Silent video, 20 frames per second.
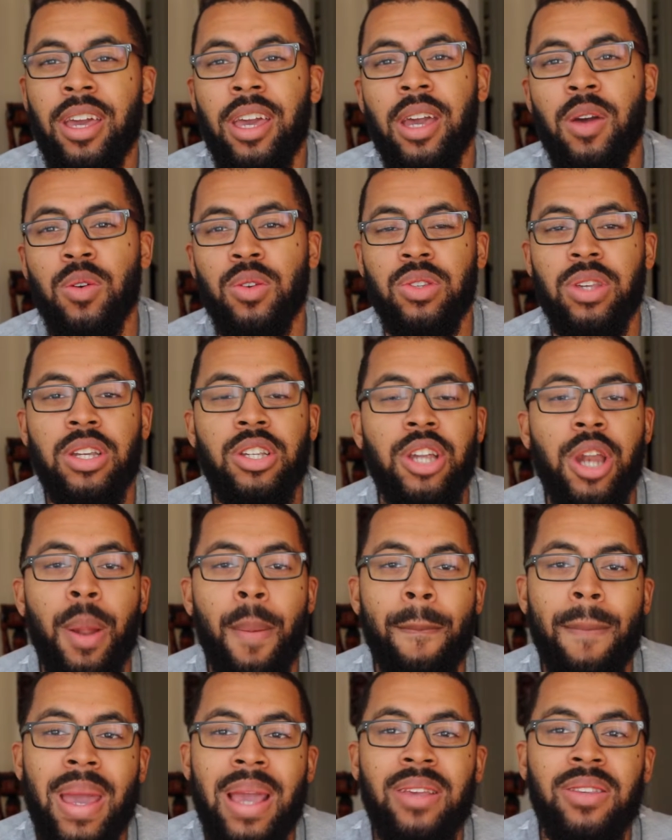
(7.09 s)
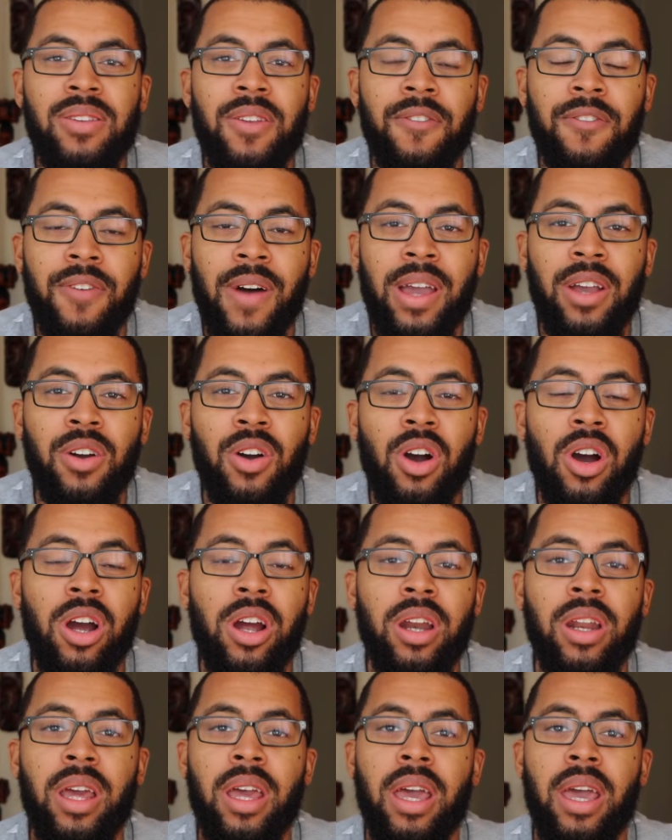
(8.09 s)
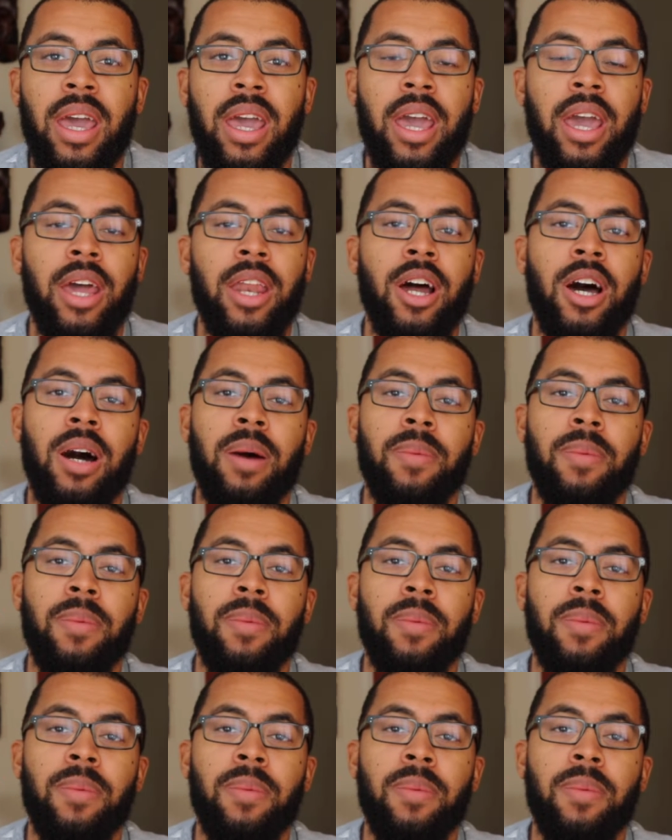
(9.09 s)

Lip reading: It was such an amazing fight card. And